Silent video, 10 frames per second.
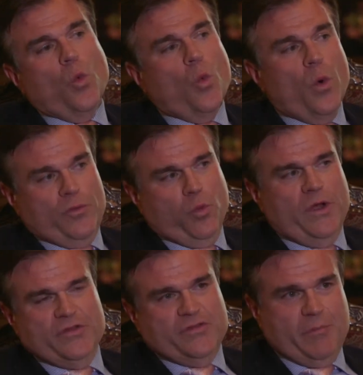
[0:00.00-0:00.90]
with
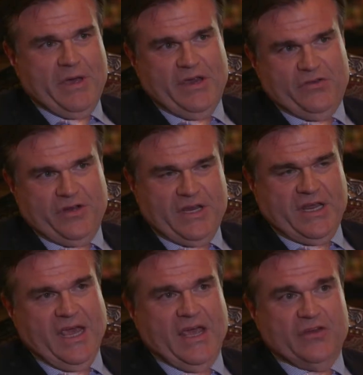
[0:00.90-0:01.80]
which the patient
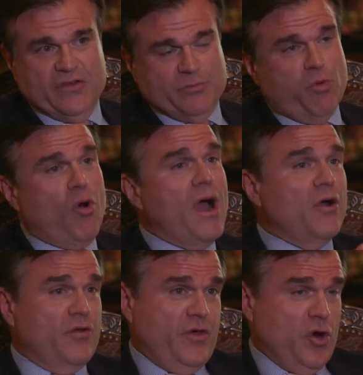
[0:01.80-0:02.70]
engages
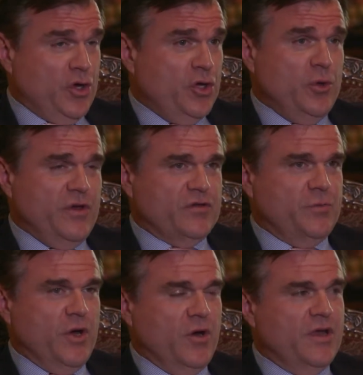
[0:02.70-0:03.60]
prior to their acute
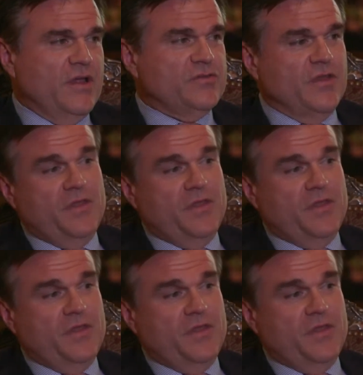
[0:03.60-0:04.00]
experience,